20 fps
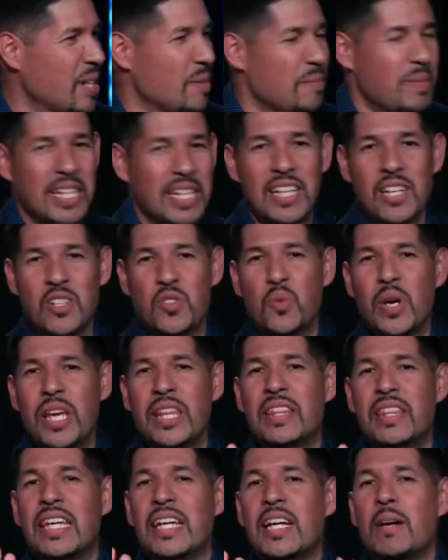because we
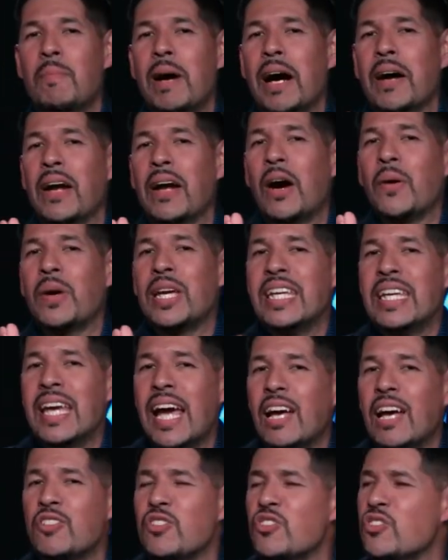think about how he
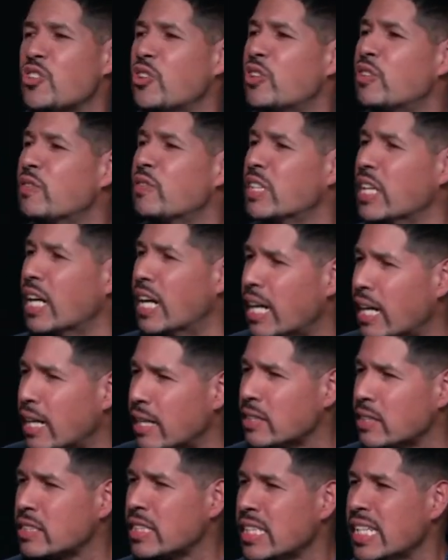has served
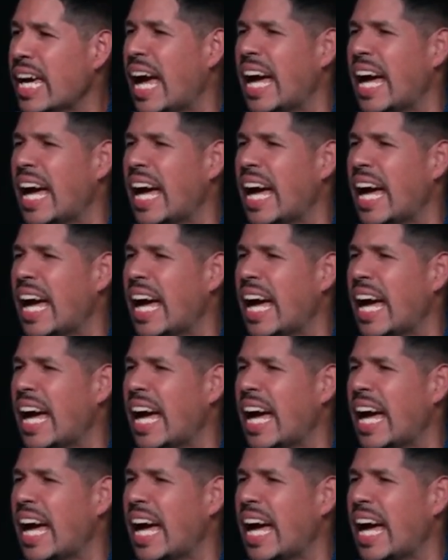us